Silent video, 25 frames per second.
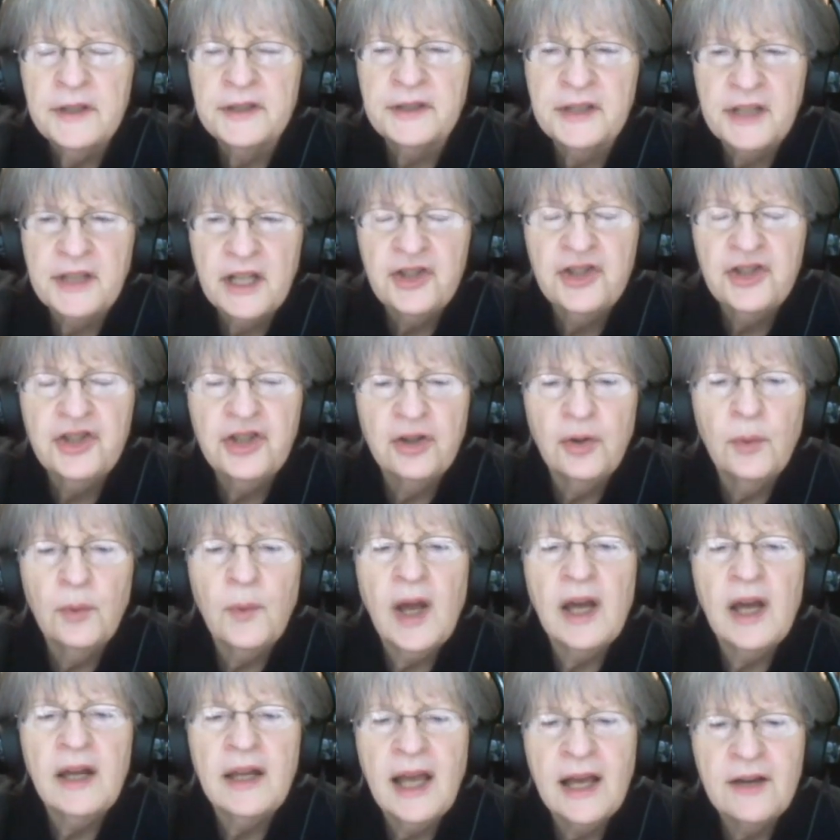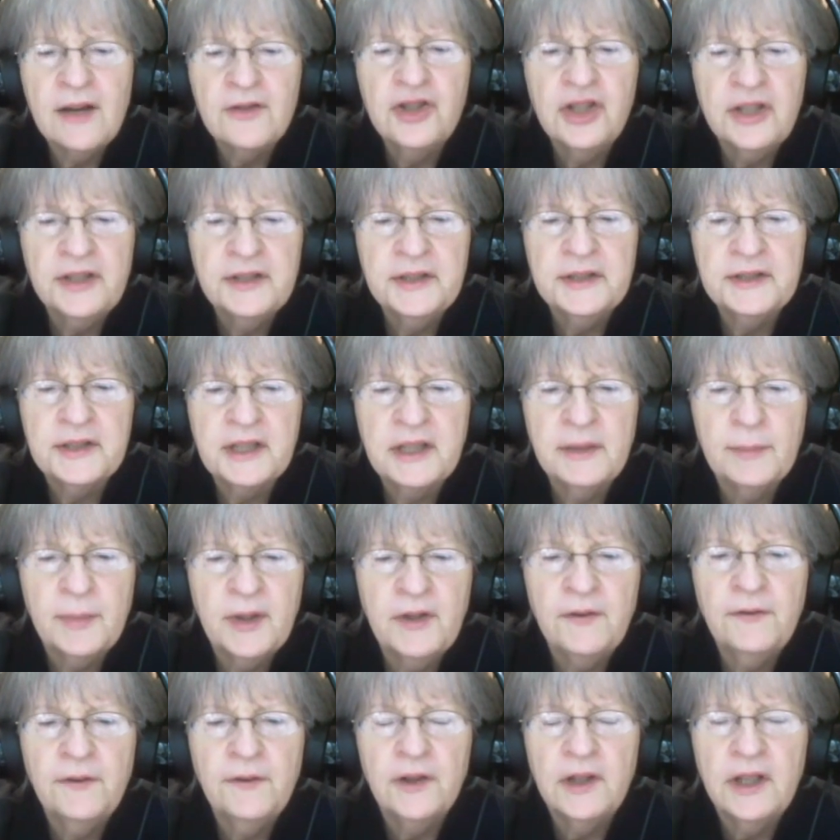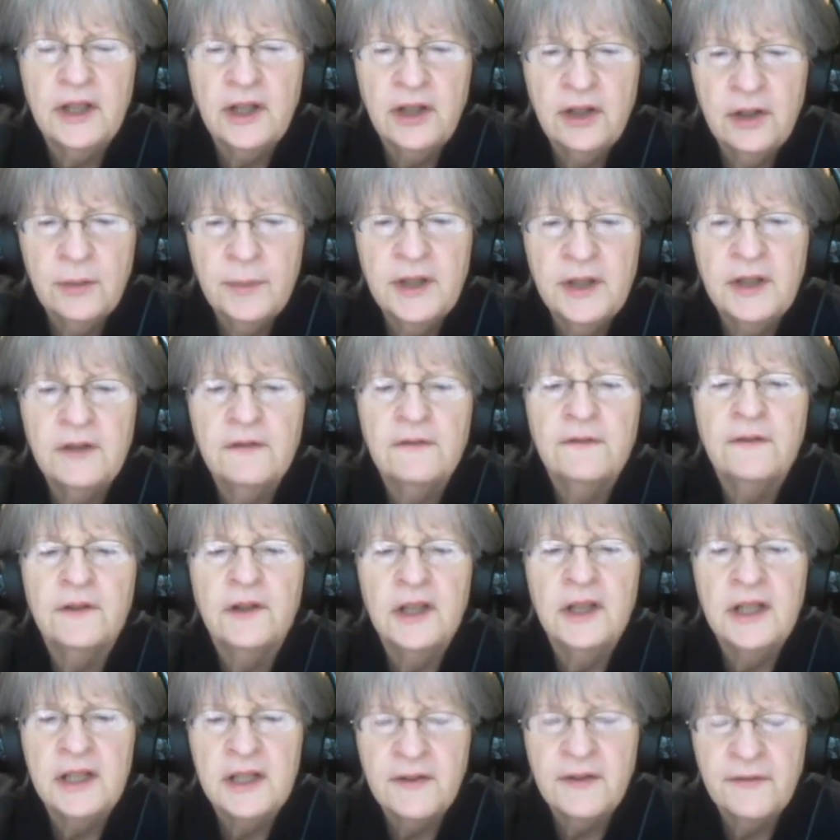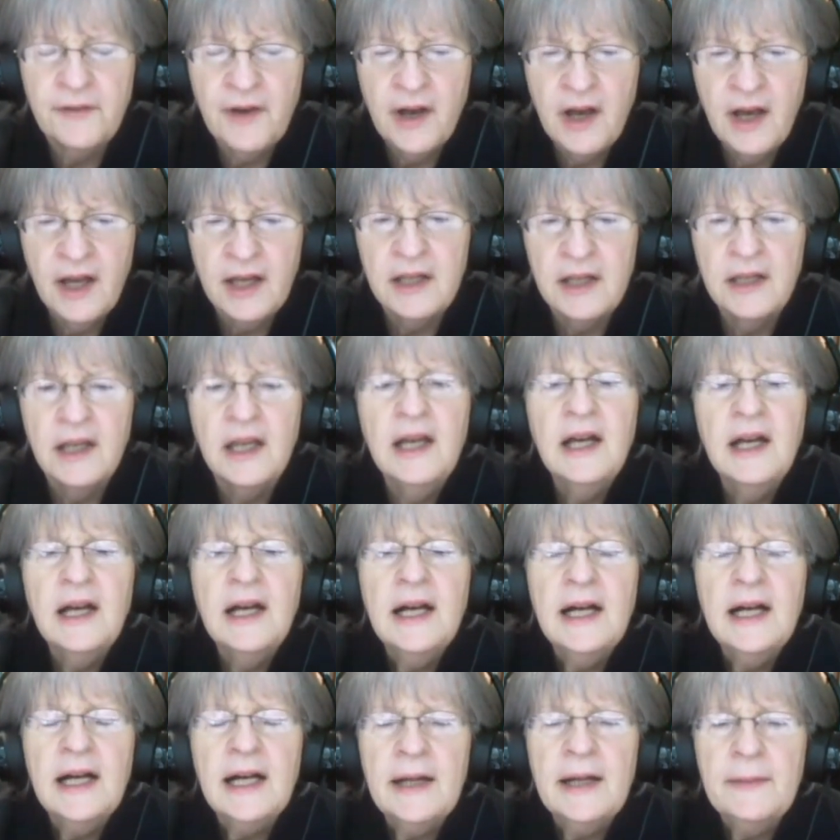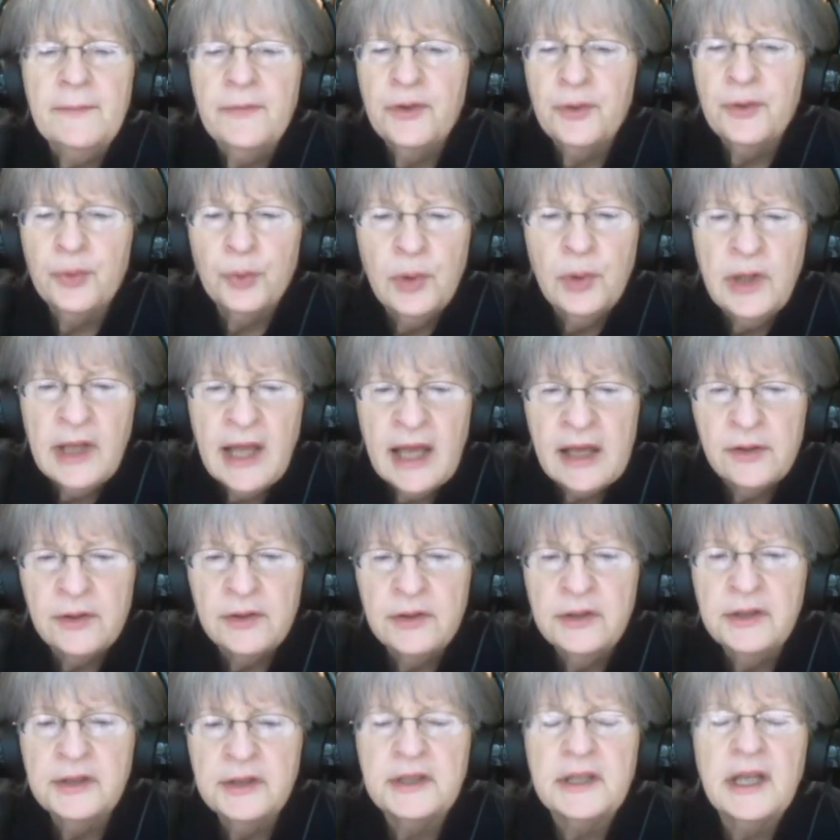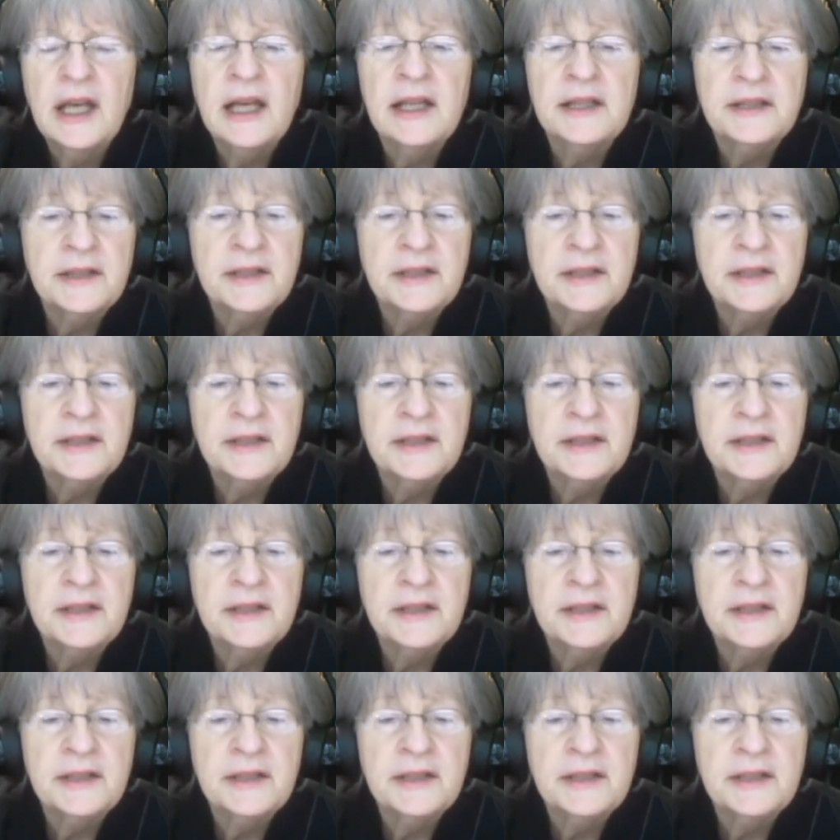discussion around how Jesus could be fully human and fully divine through letters.